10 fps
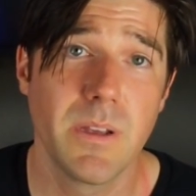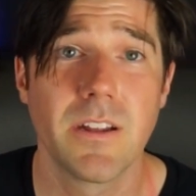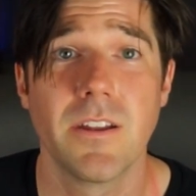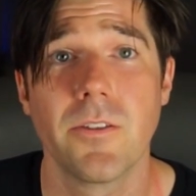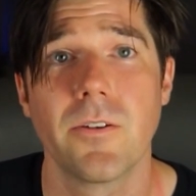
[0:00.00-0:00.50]
being
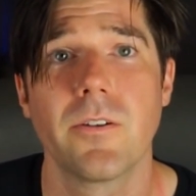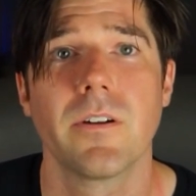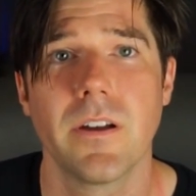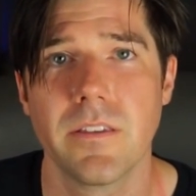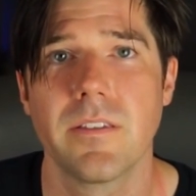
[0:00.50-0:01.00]
another
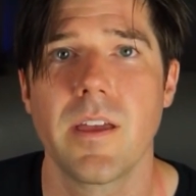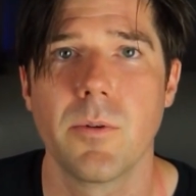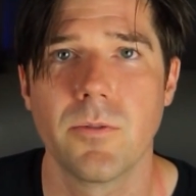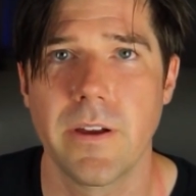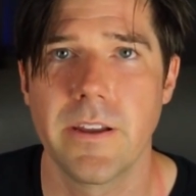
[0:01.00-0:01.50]

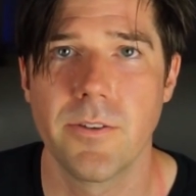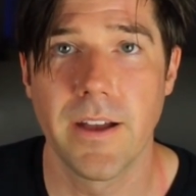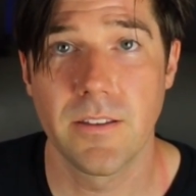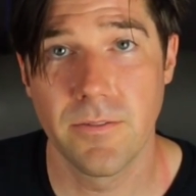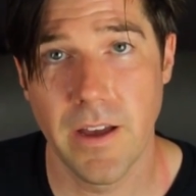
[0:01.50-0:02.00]
unstable
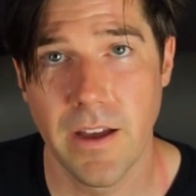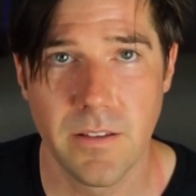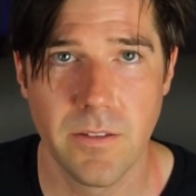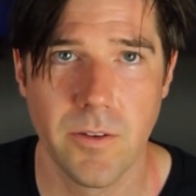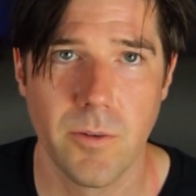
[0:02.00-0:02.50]
radioactive
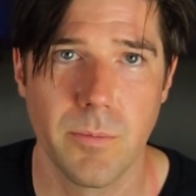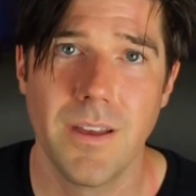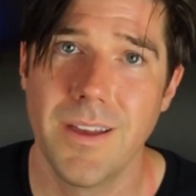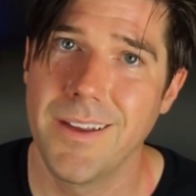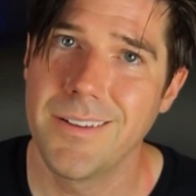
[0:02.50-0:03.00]
isotope,
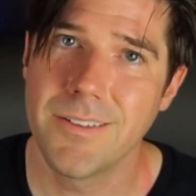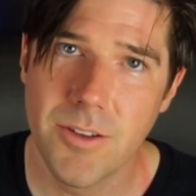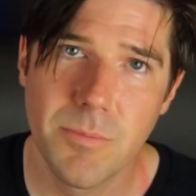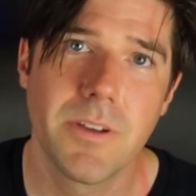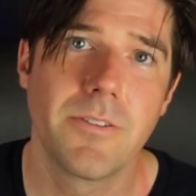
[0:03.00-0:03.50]
and
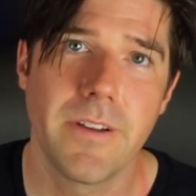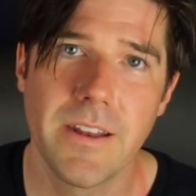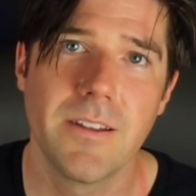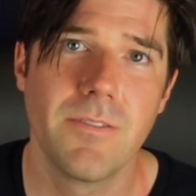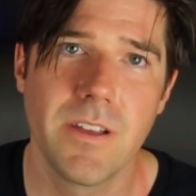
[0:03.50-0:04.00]
could be
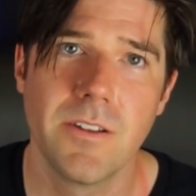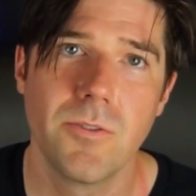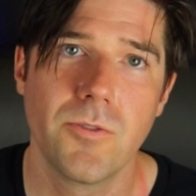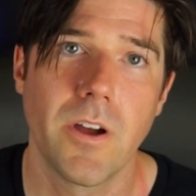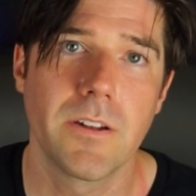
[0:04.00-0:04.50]
created via
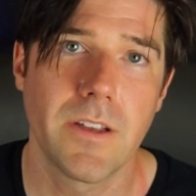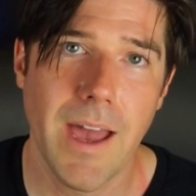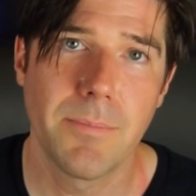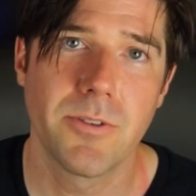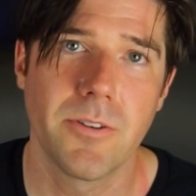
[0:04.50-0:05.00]
neutron
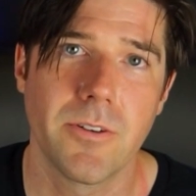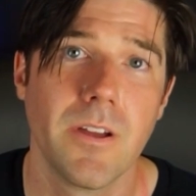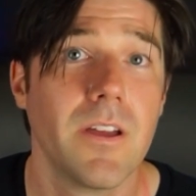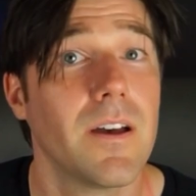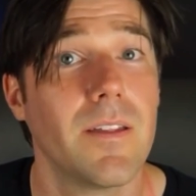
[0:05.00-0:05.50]
capture
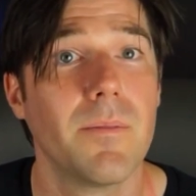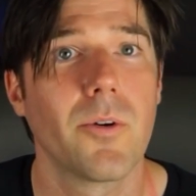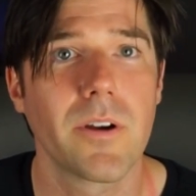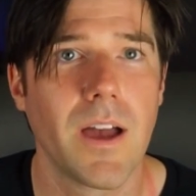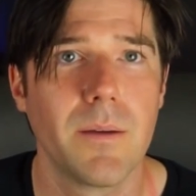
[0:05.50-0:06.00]
of the
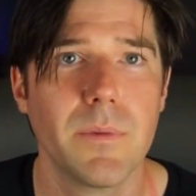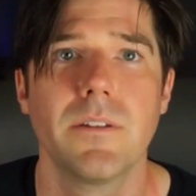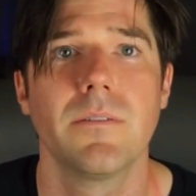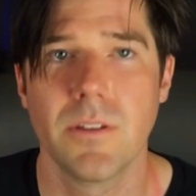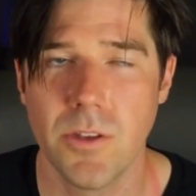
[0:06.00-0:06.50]
more
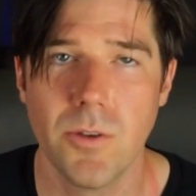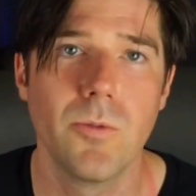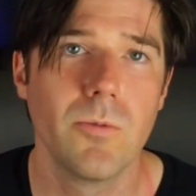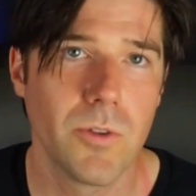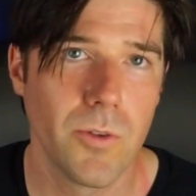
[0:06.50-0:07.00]
common
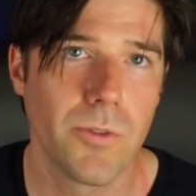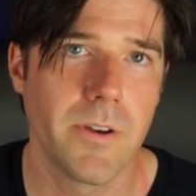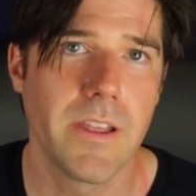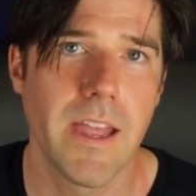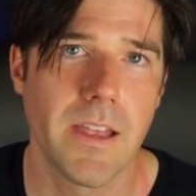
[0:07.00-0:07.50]

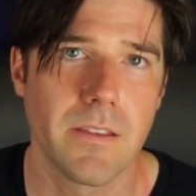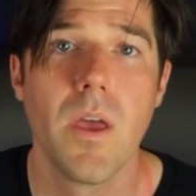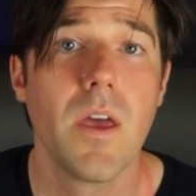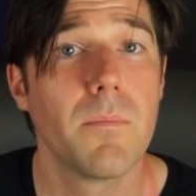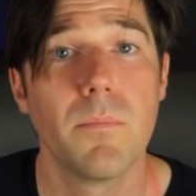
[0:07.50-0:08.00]
U-238.
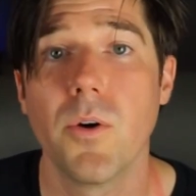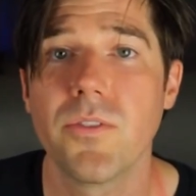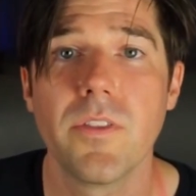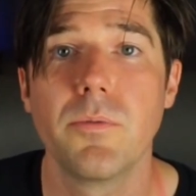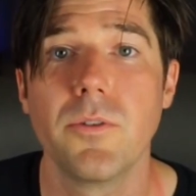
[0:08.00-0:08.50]
Most of the